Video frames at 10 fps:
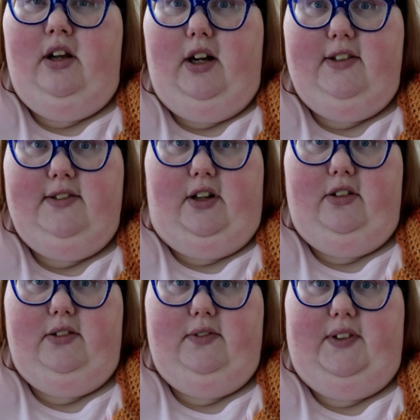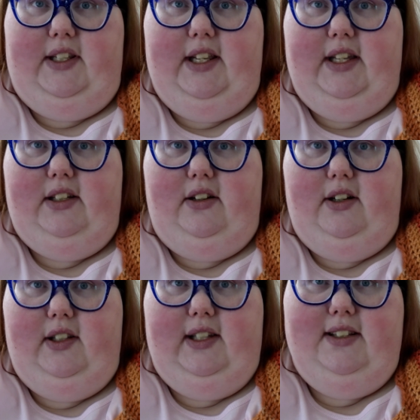adult v-neck
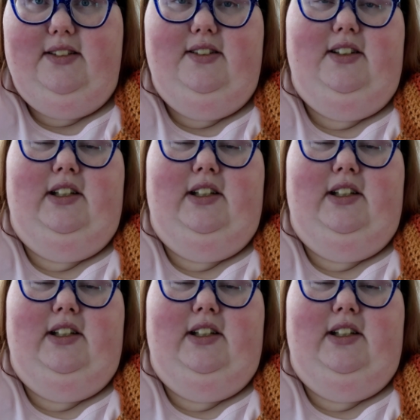cardigan.